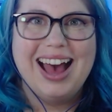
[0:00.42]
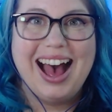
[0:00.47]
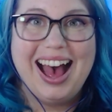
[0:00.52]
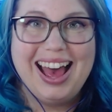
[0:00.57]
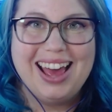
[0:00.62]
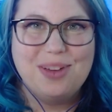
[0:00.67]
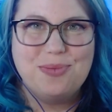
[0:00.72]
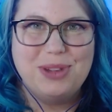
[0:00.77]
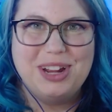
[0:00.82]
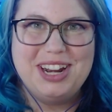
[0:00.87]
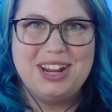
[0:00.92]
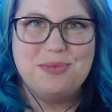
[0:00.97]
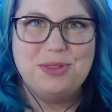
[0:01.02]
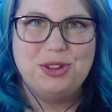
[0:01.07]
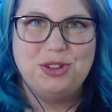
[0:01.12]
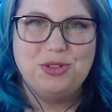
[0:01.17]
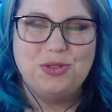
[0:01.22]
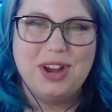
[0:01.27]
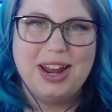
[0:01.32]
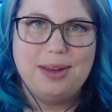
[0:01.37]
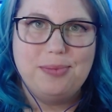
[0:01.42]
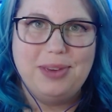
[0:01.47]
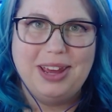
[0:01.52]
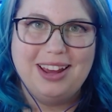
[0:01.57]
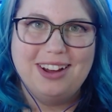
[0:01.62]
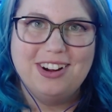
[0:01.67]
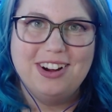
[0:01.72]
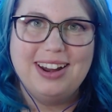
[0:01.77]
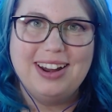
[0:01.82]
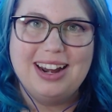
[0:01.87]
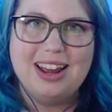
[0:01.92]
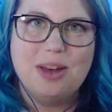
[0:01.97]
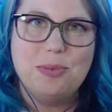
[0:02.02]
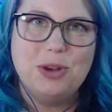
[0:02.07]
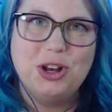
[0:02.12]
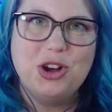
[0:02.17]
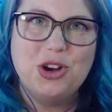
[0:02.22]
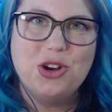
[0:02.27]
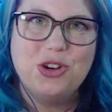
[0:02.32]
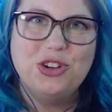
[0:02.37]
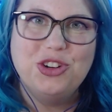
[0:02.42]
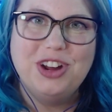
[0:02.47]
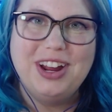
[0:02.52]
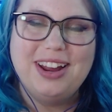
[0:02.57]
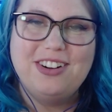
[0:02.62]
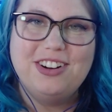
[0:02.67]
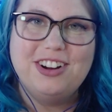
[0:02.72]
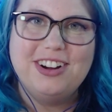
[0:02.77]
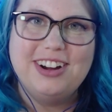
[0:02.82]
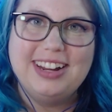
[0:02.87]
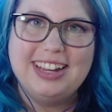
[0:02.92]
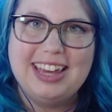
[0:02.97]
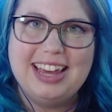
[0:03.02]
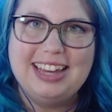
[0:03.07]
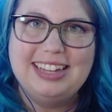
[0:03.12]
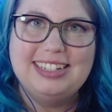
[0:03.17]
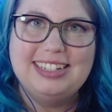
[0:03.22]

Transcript: Hi, my name is Rae Baker, and I'm a co creator at Kase